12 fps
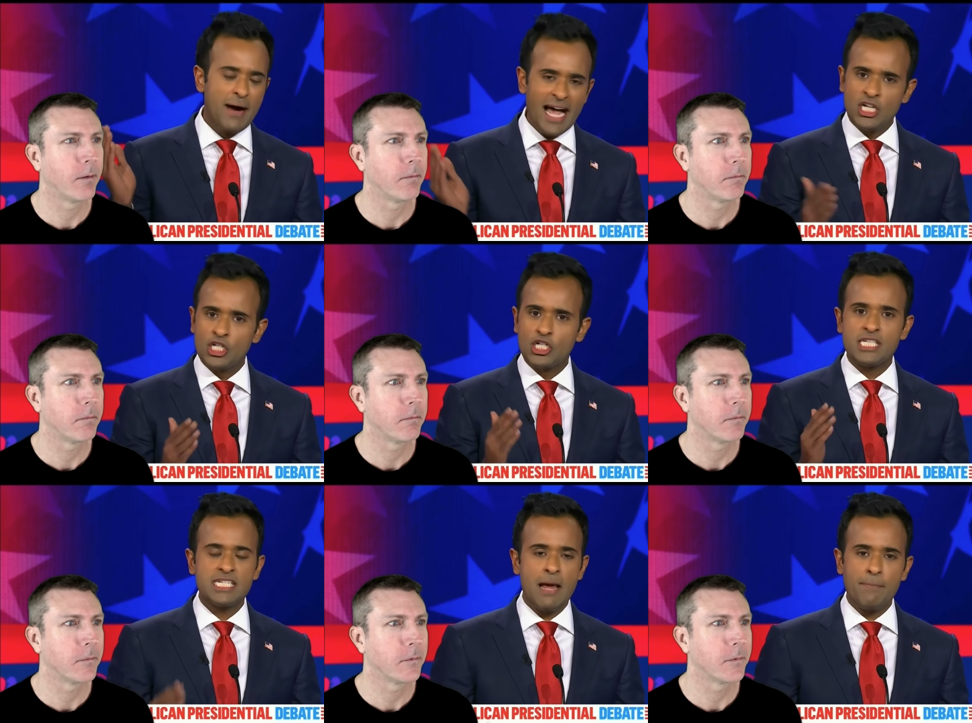Speaker 1: Biden
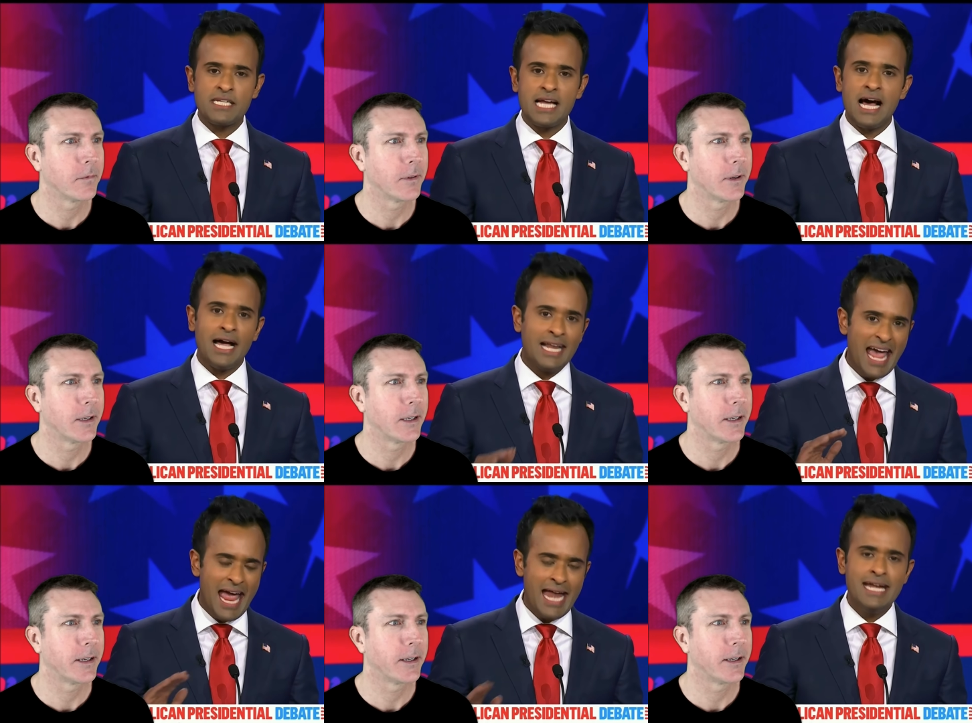should step
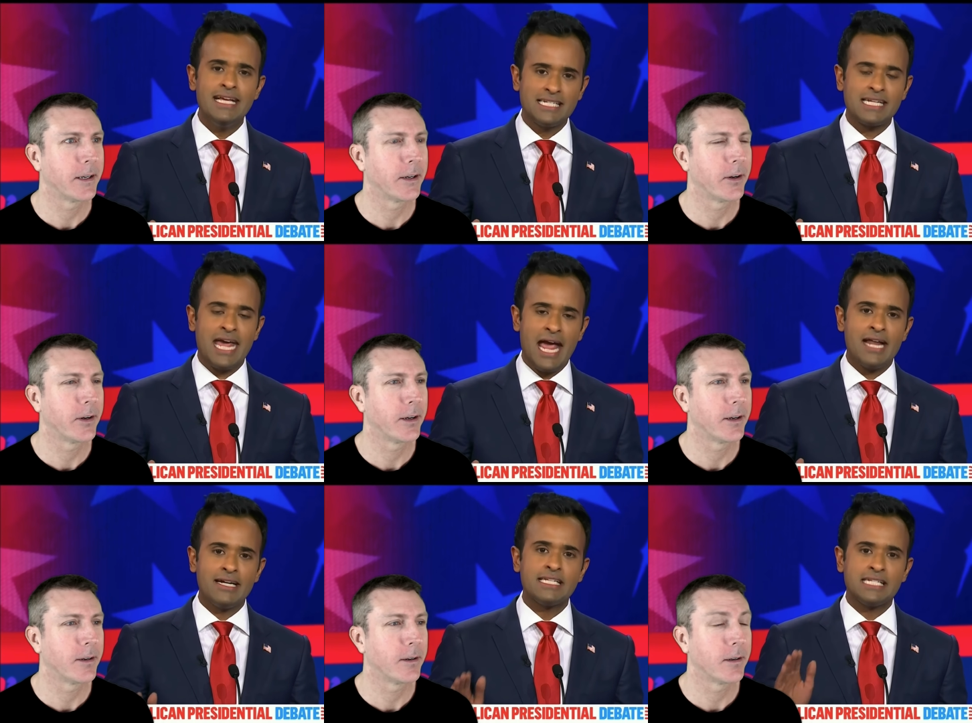aside, end his
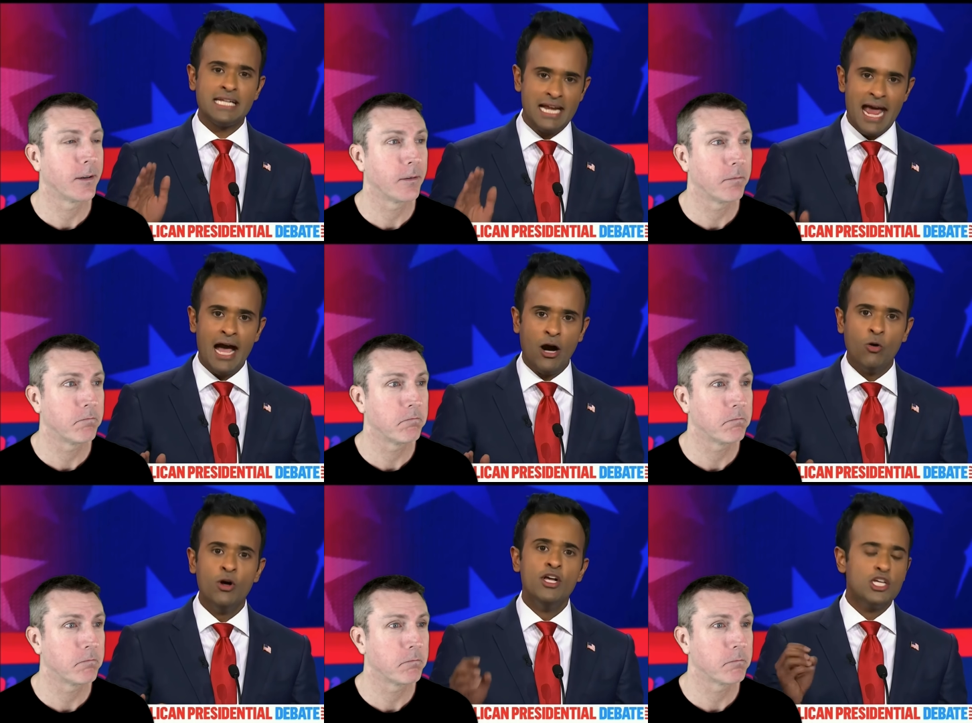candidacy
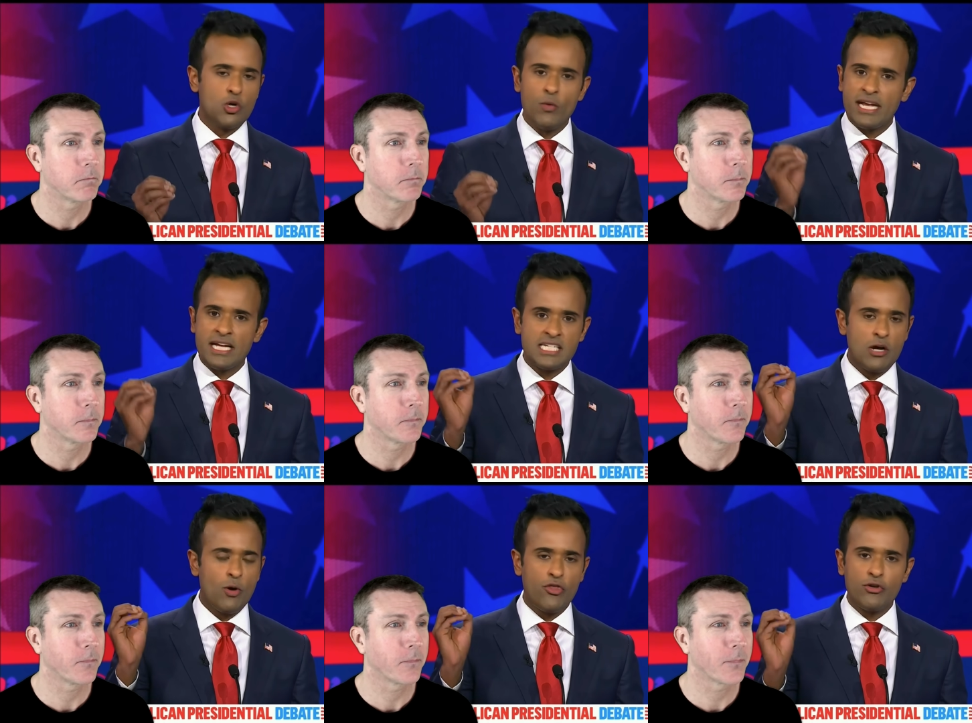now so we can
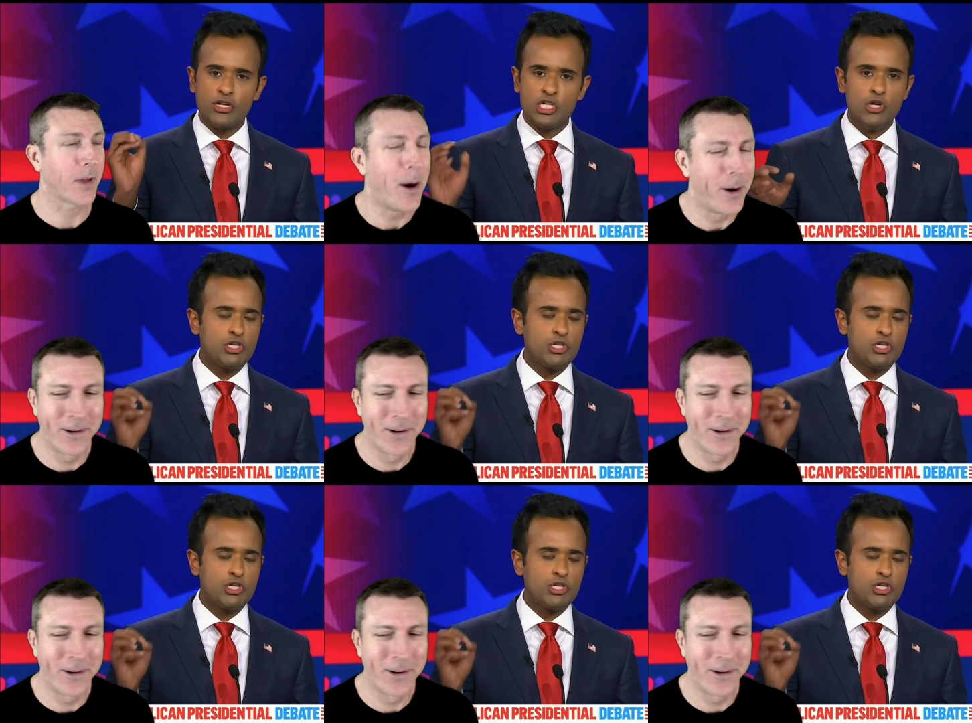see whether it's